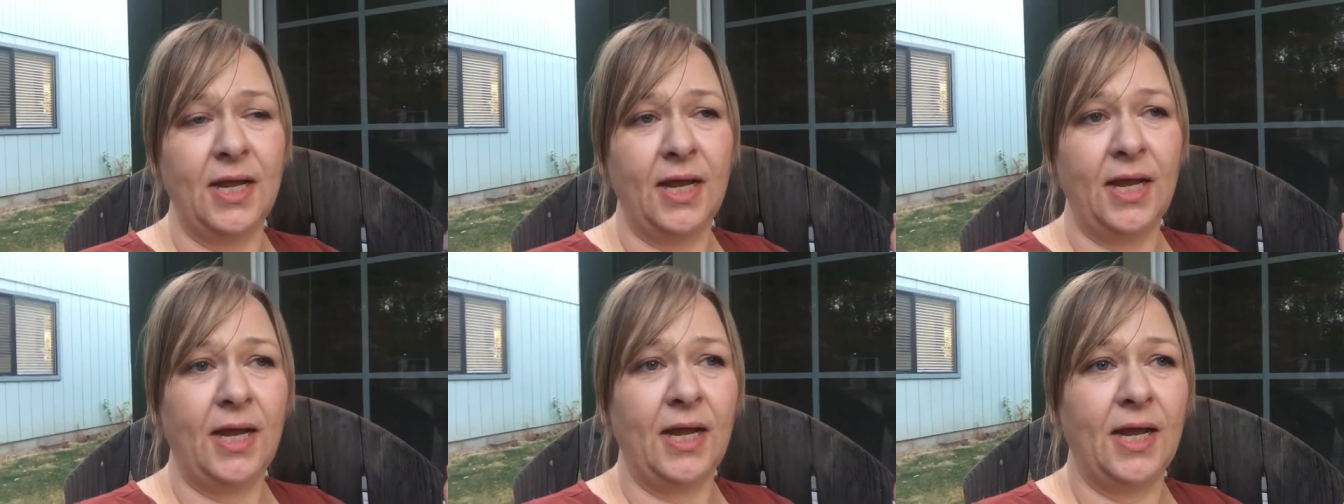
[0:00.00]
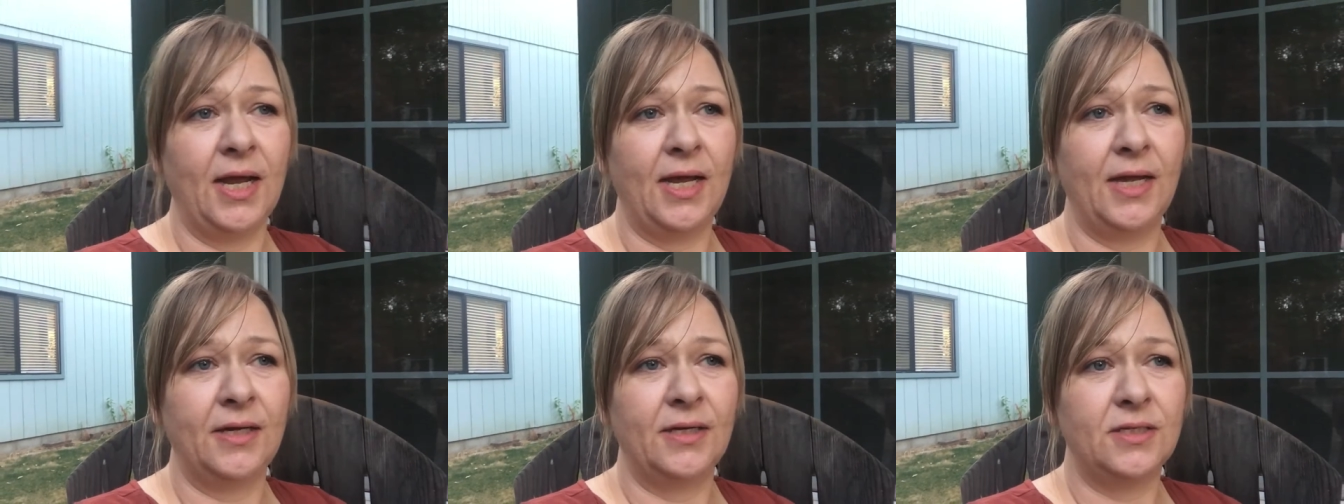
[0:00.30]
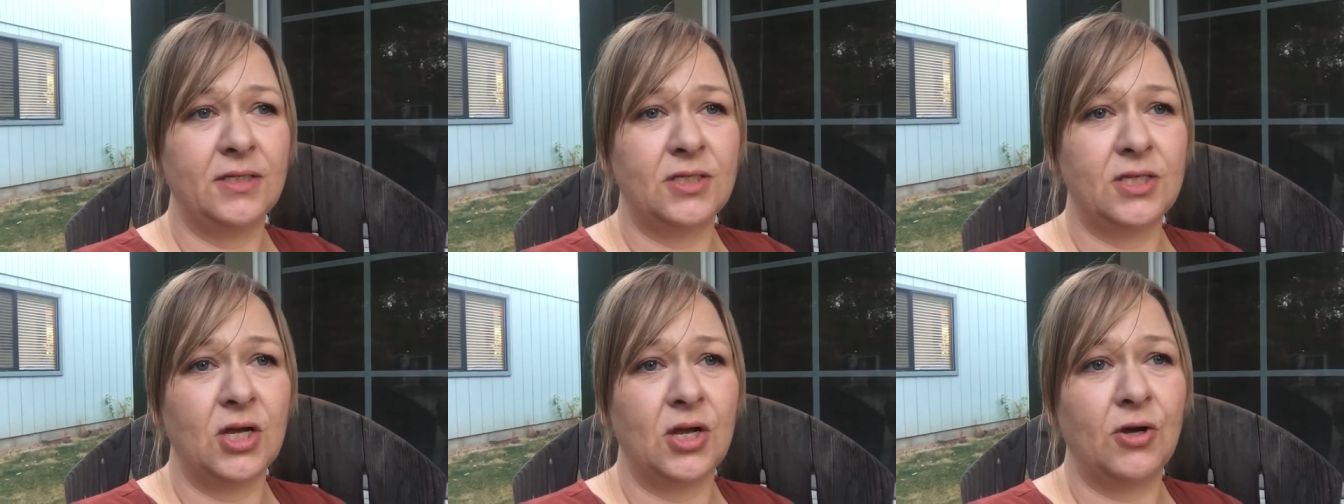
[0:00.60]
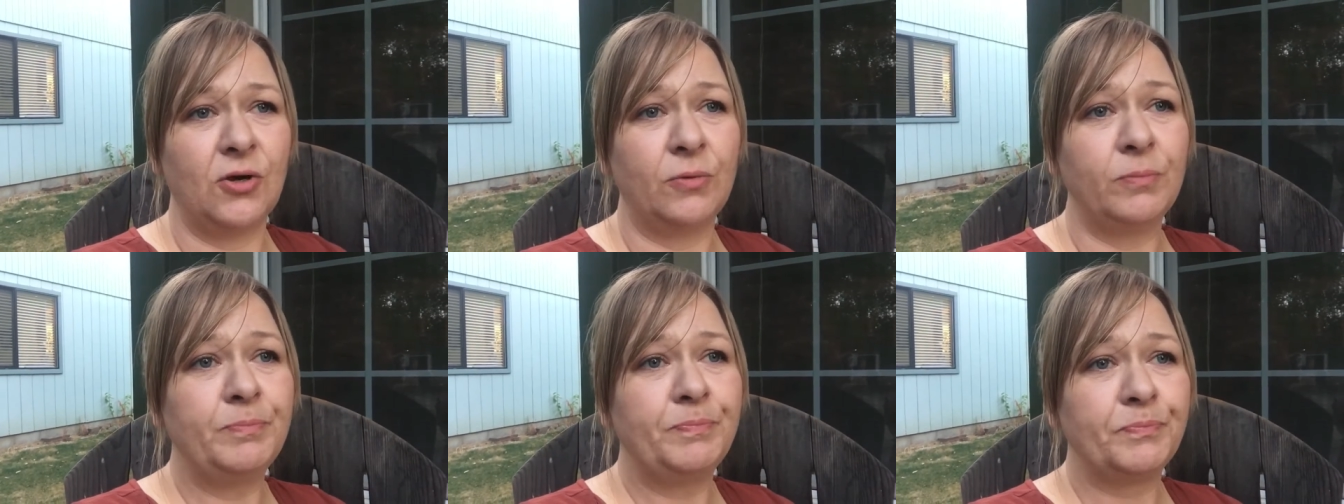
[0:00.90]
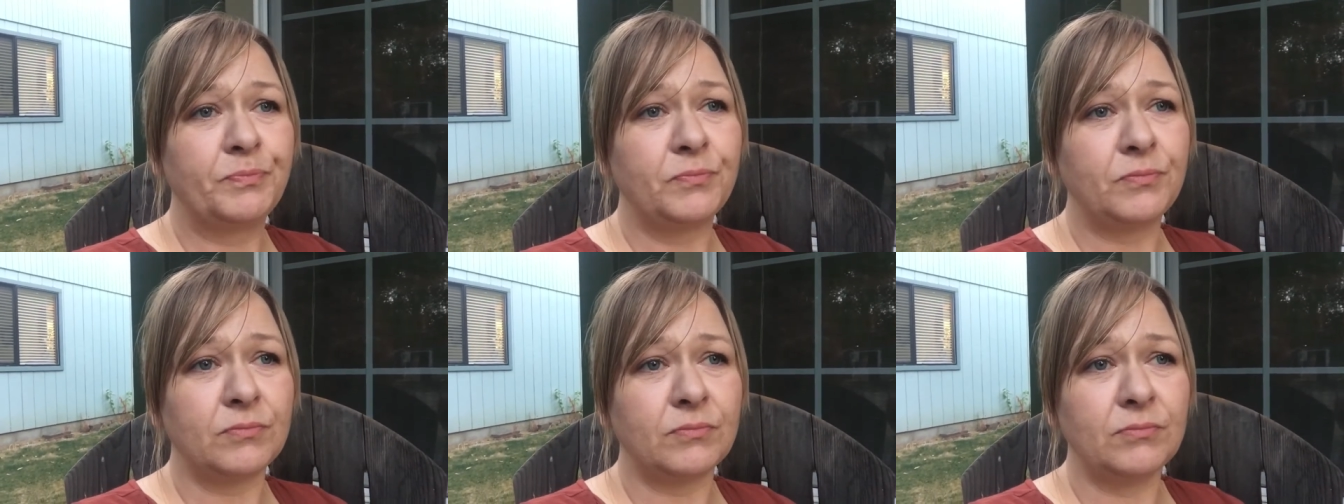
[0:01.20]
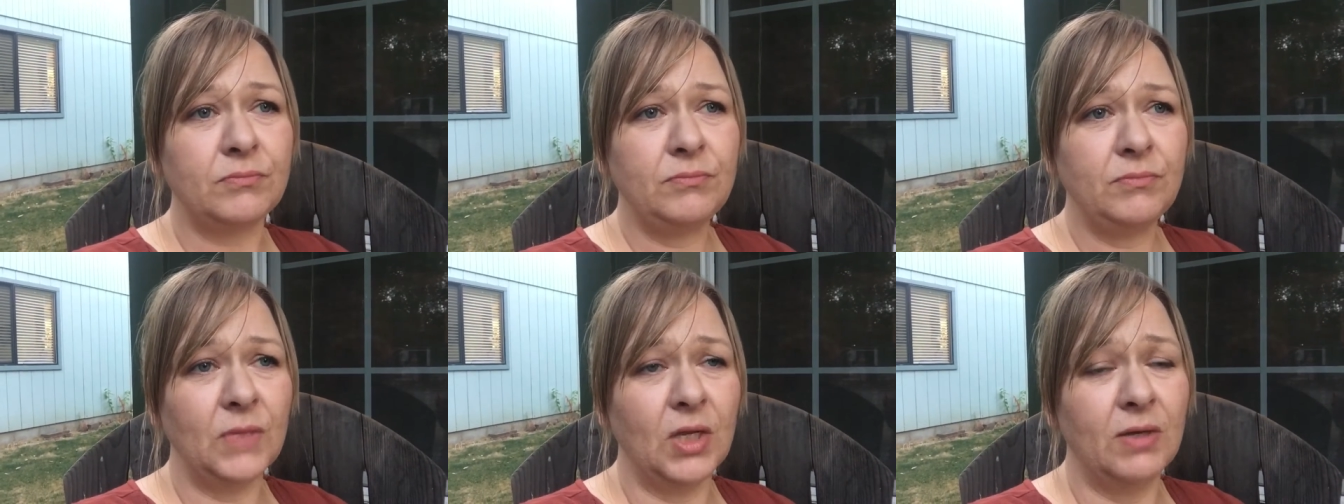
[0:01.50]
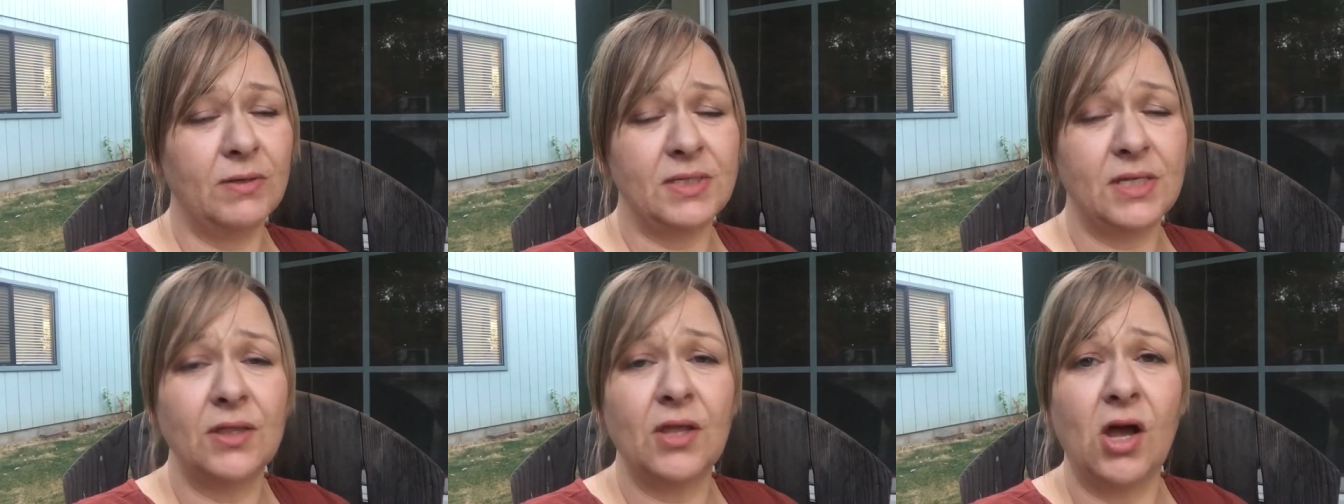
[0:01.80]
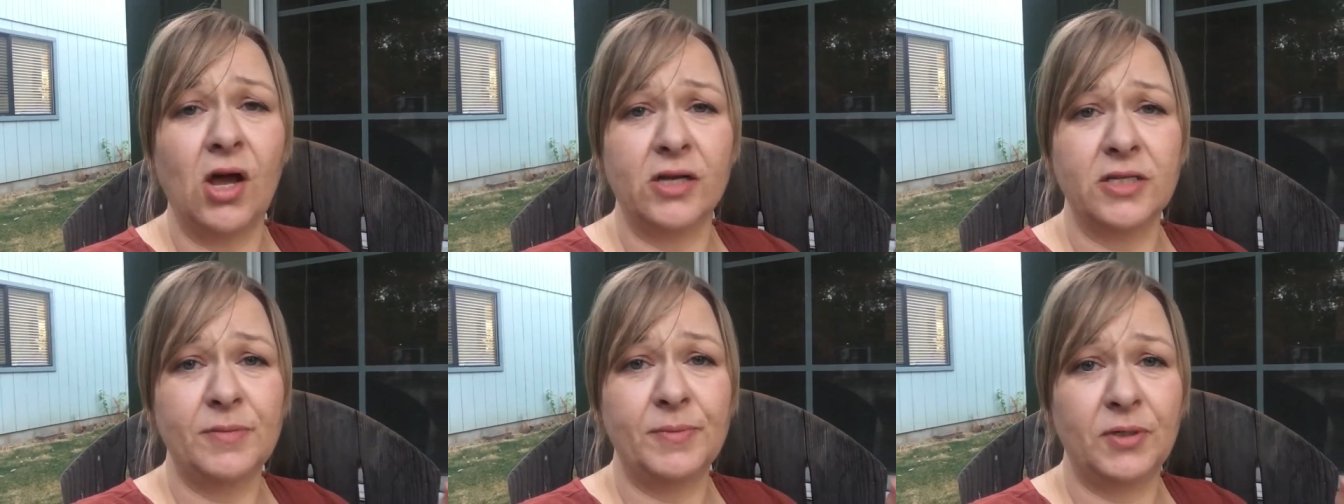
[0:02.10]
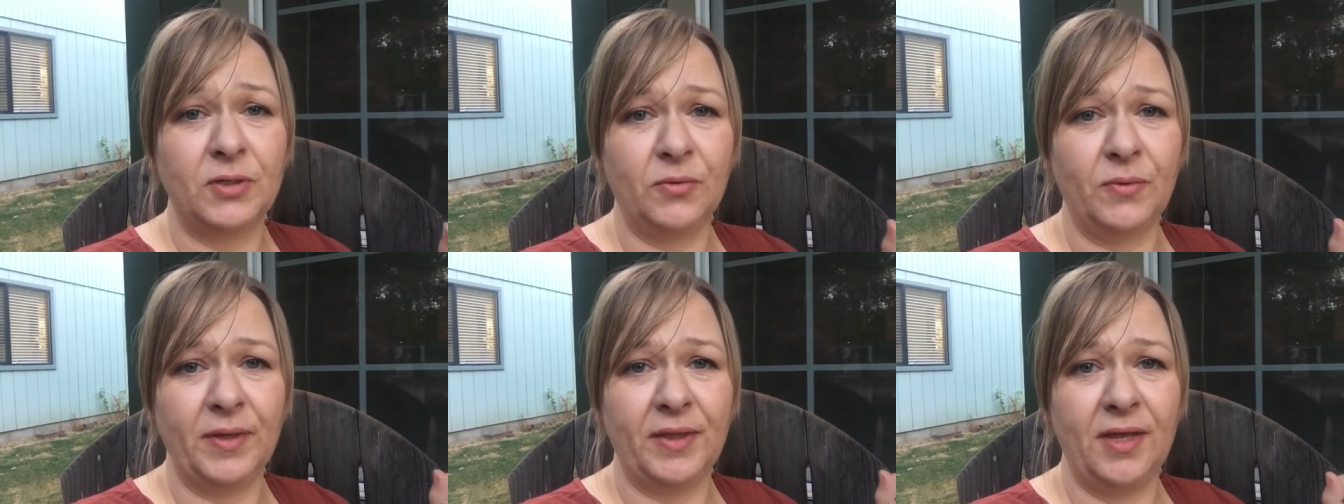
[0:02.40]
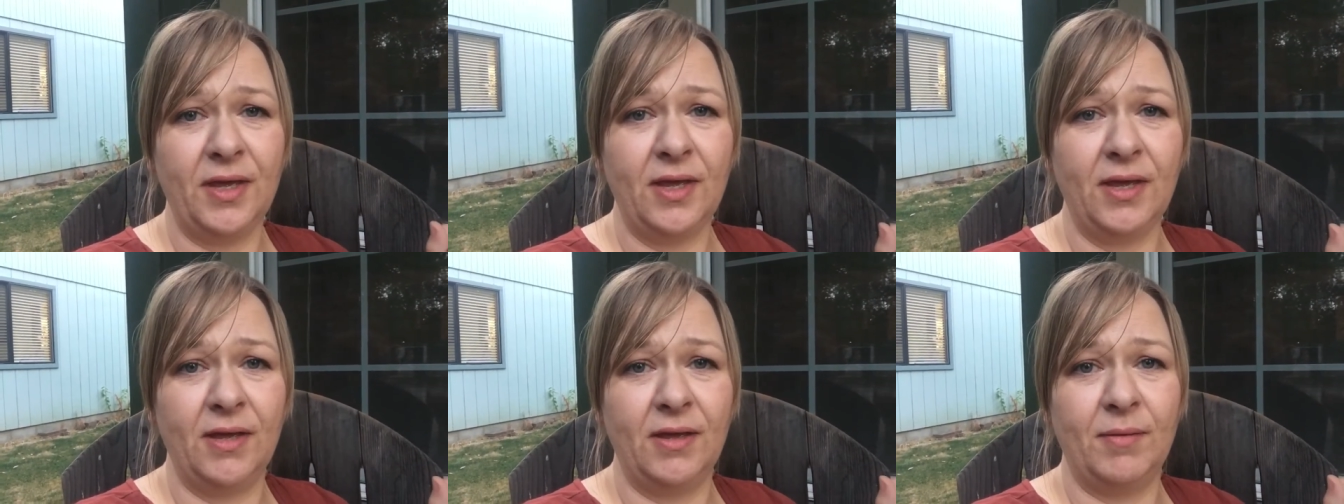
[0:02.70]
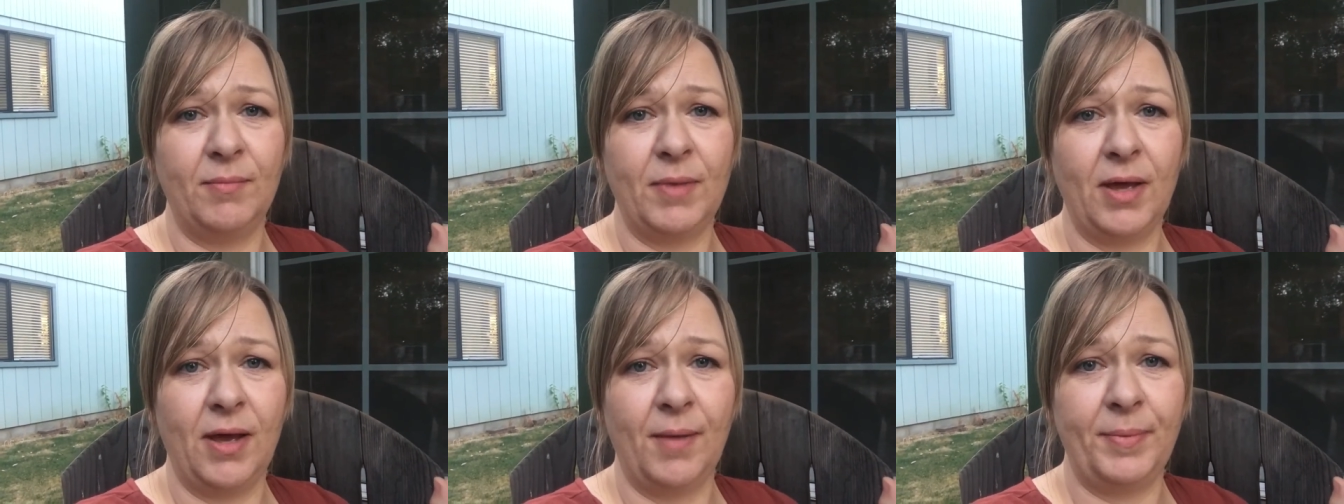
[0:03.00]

And so I was at the hospital with him